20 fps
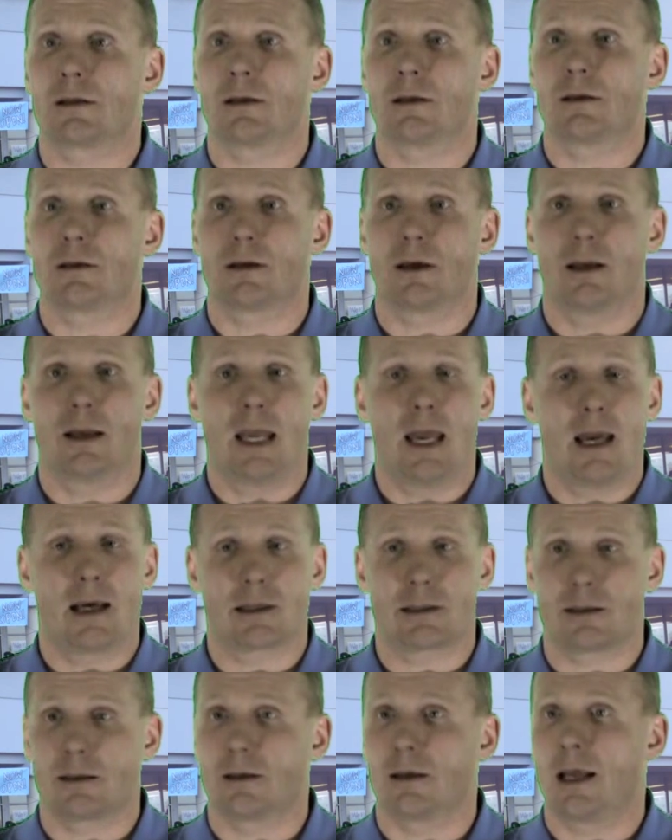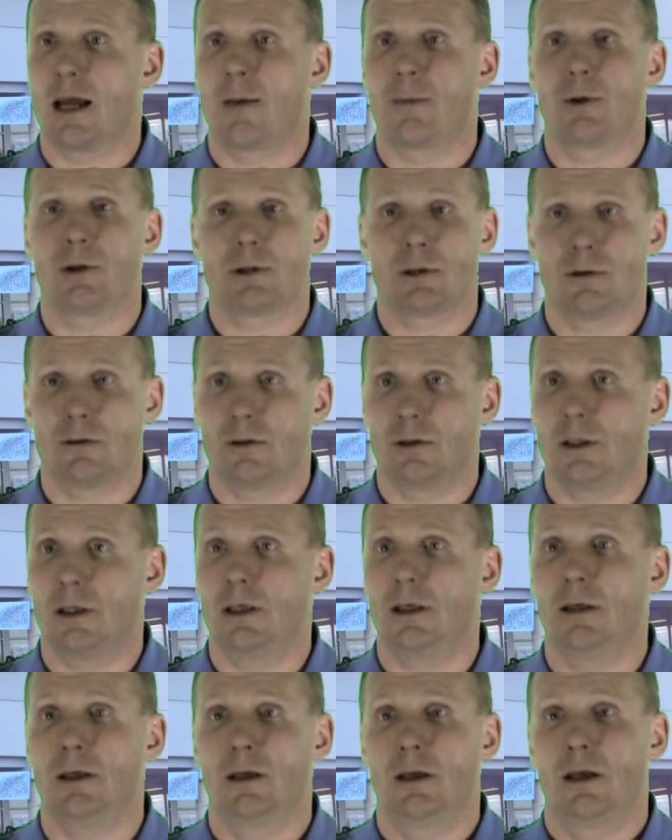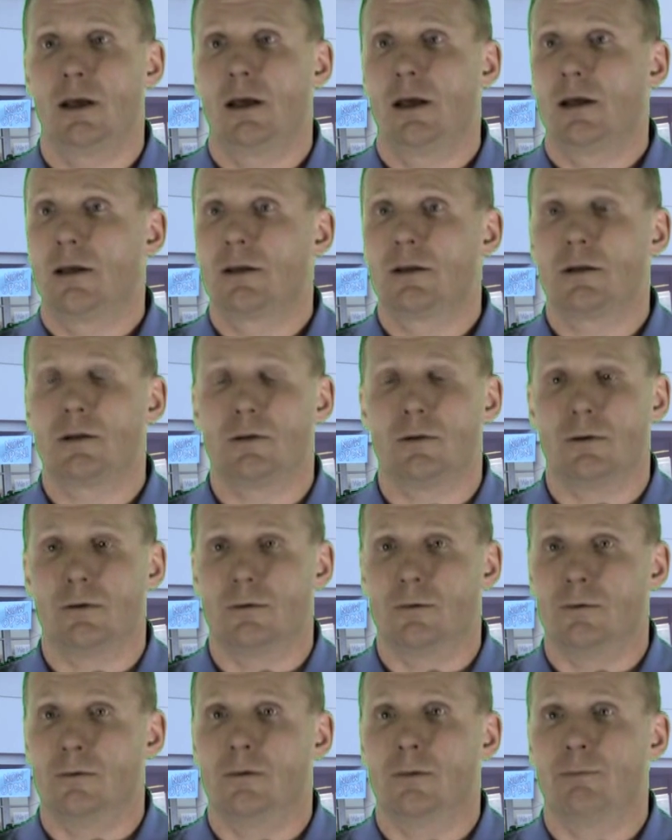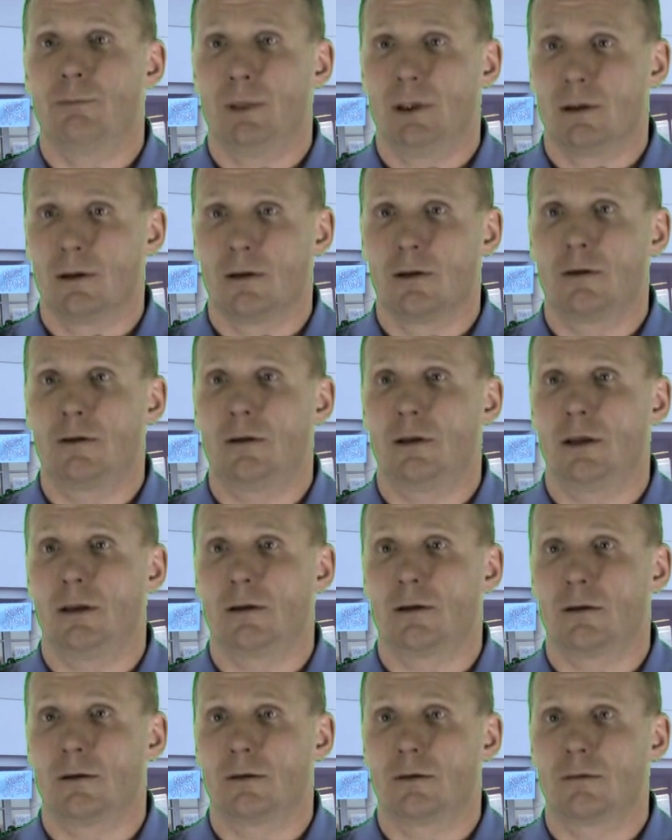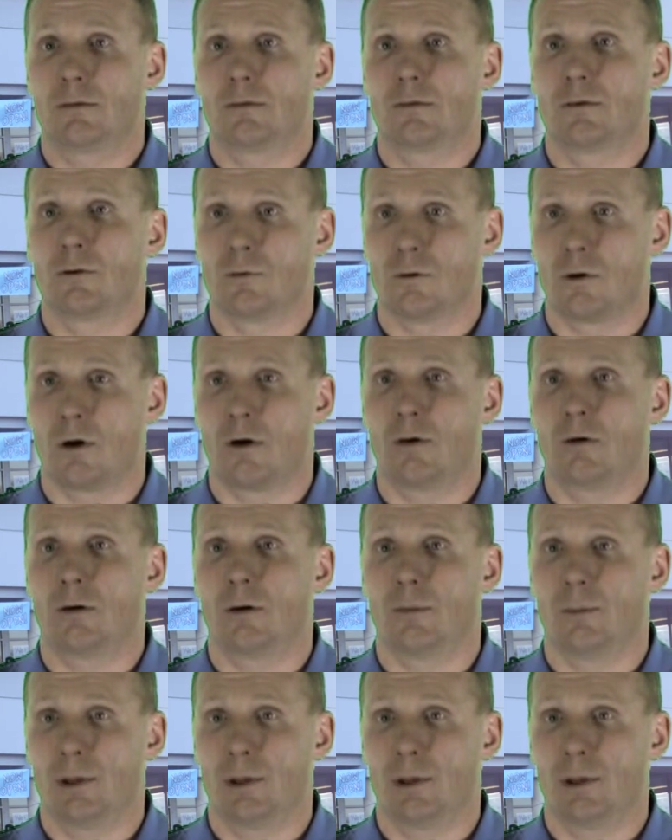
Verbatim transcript: It's an excellent opportunity to build and grow a